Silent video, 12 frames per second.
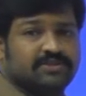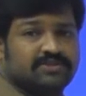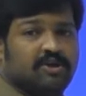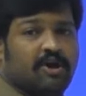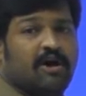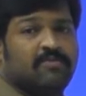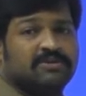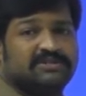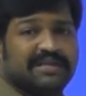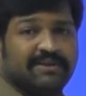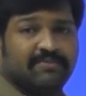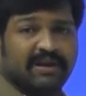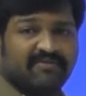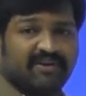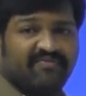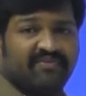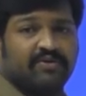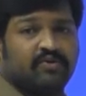So how much time
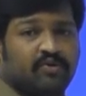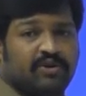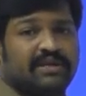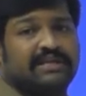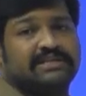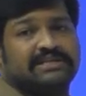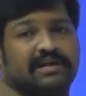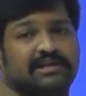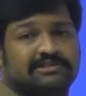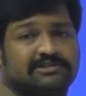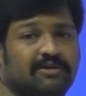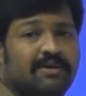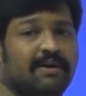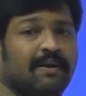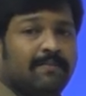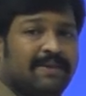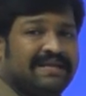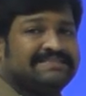required for curing is
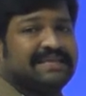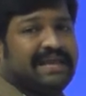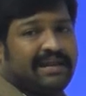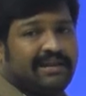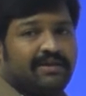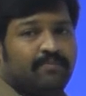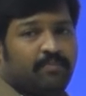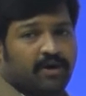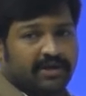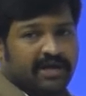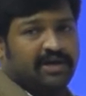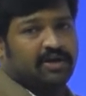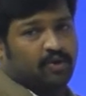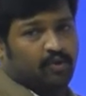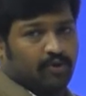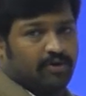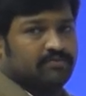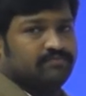also plays an important
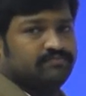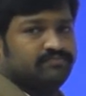role.